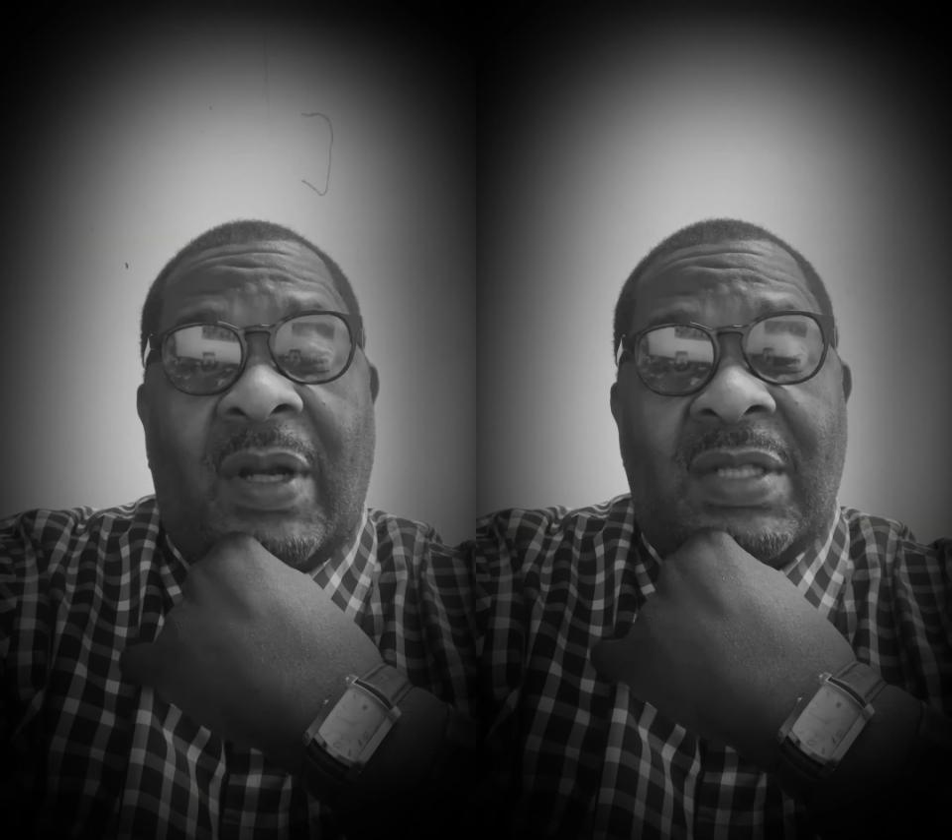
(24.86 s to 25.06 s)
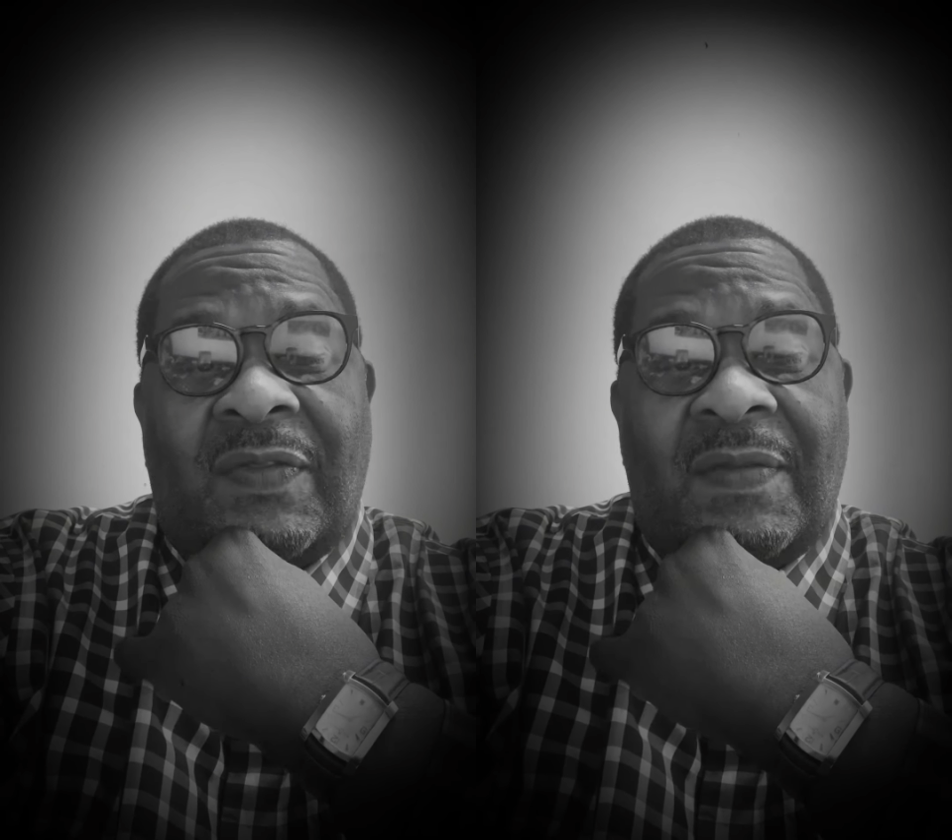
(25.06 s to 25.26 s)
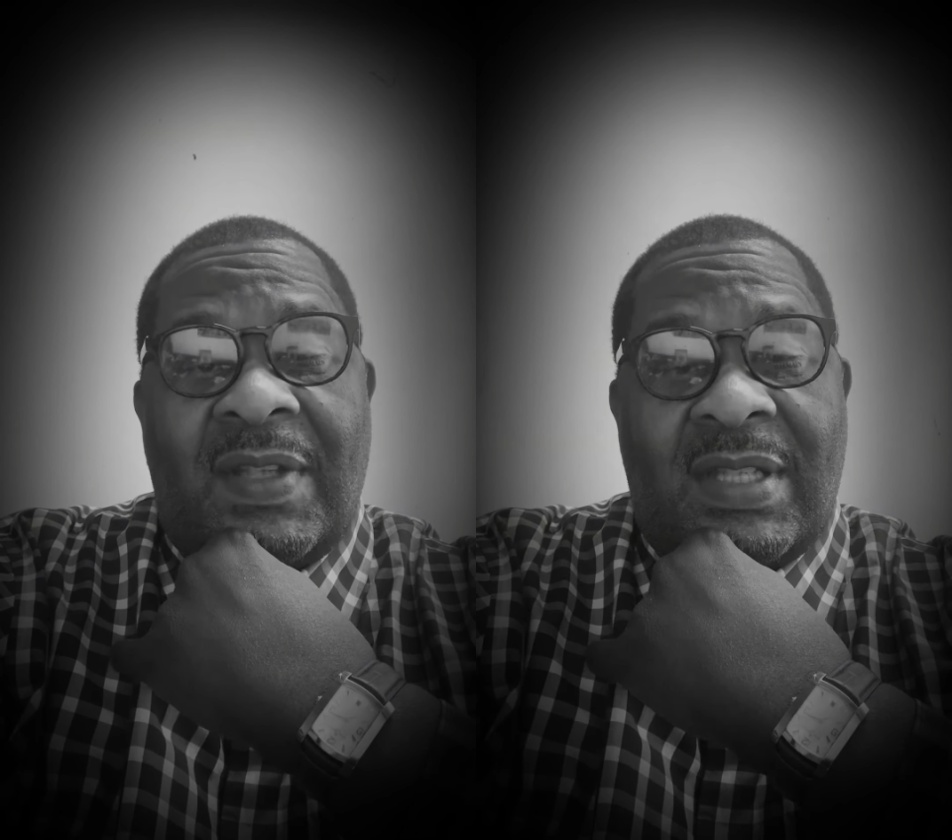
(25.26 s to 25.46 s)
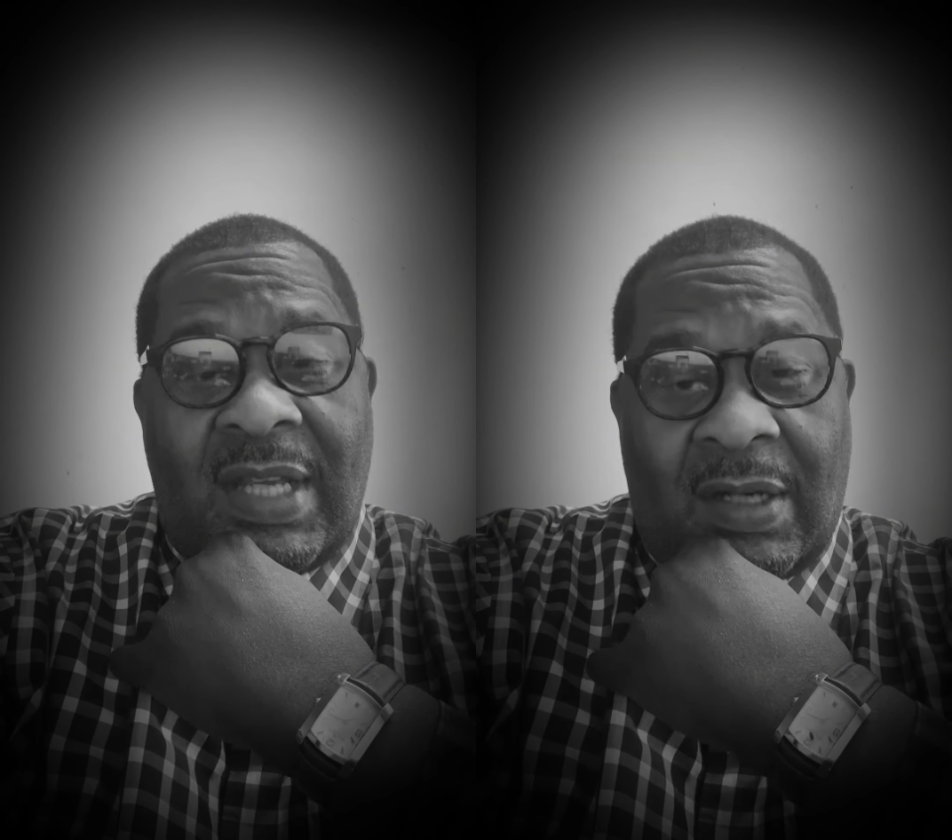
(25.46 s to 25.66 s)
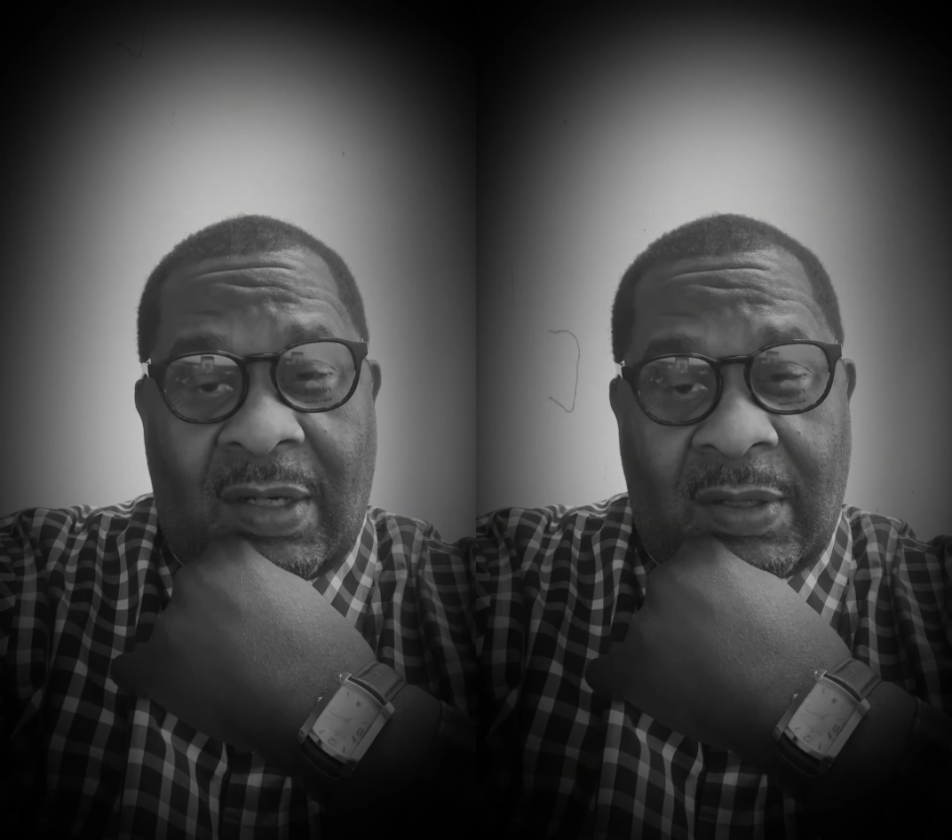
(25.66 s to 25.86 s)
artist 50
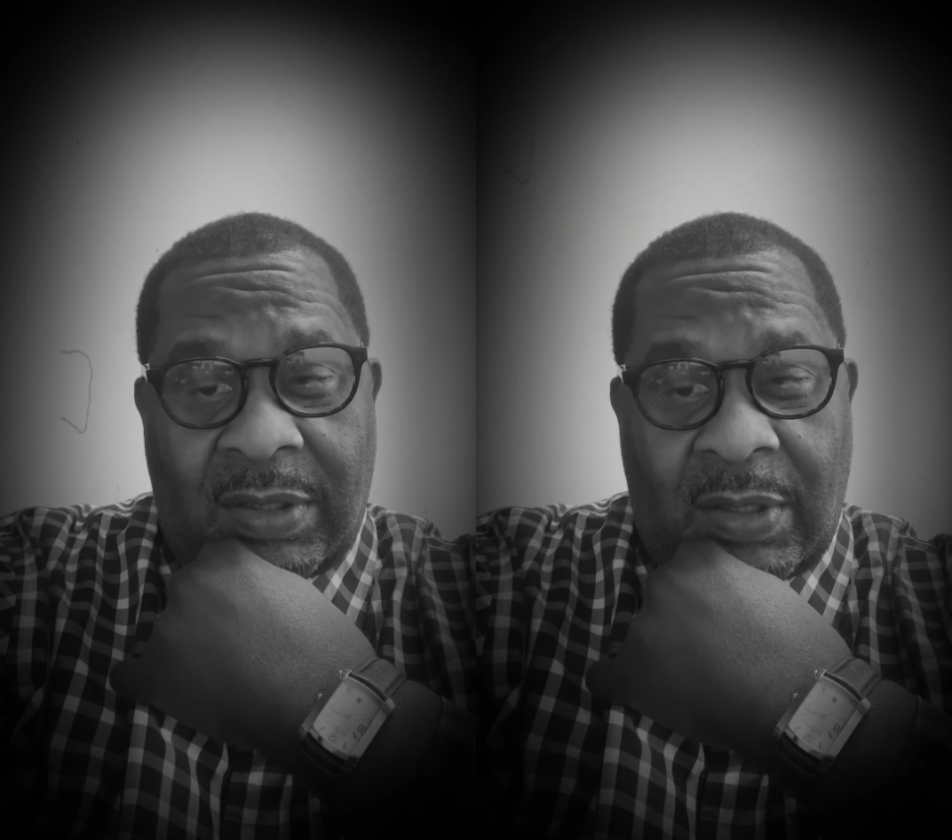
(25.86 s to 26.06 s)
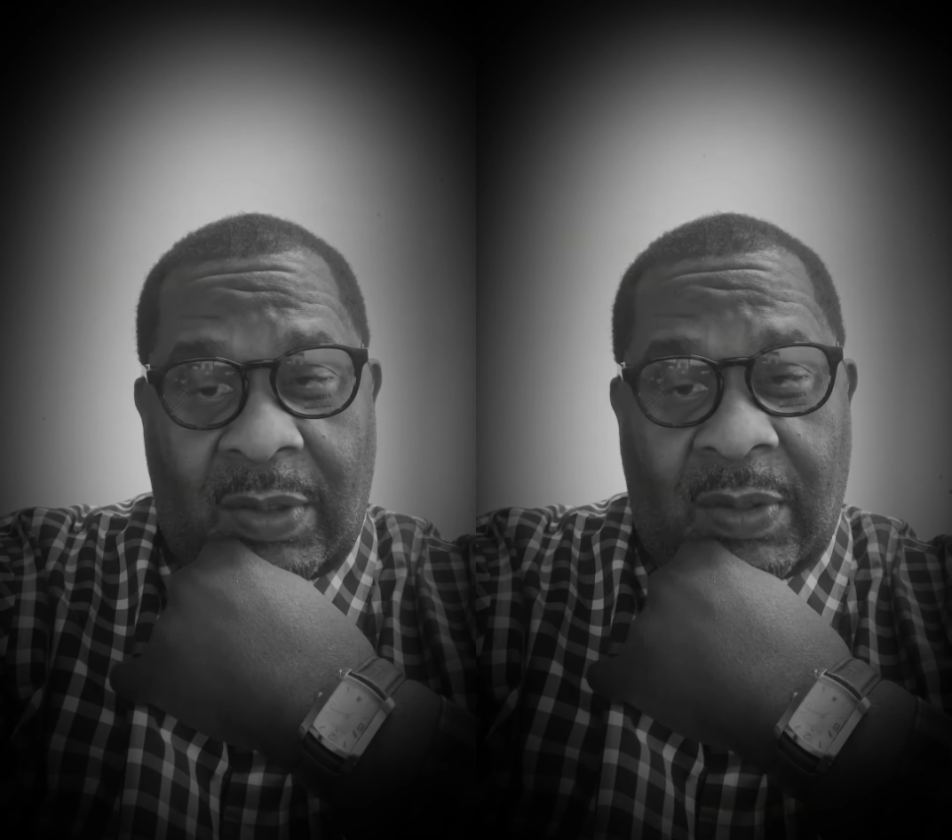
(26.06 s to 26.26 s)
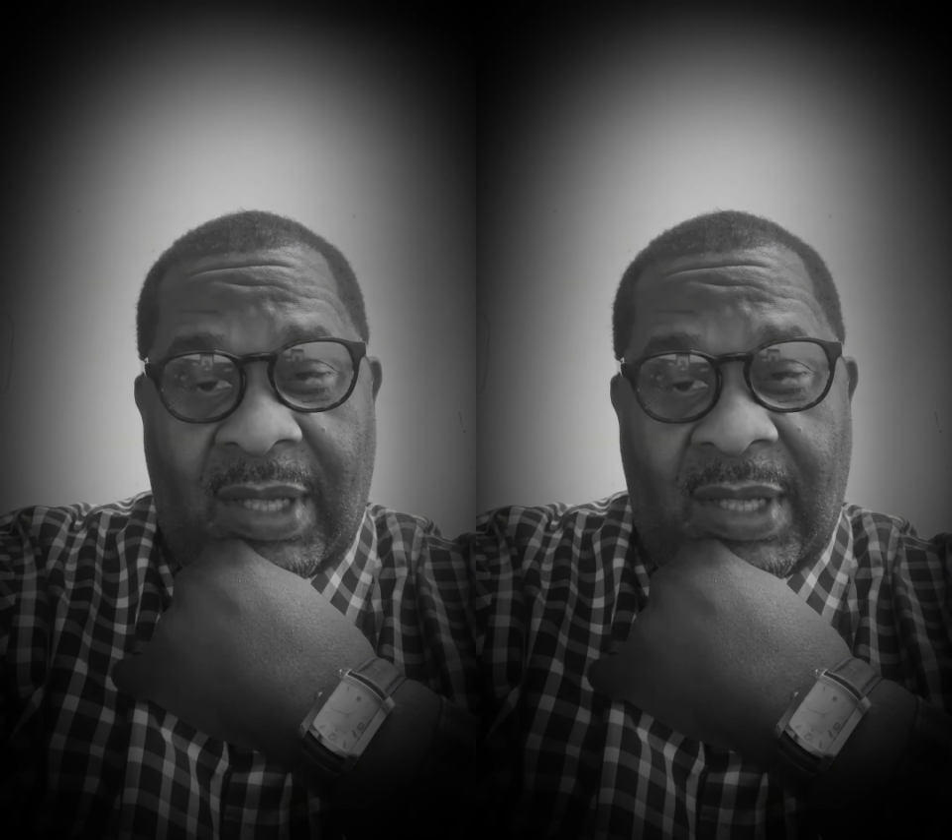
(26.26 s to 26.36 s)
Cent also,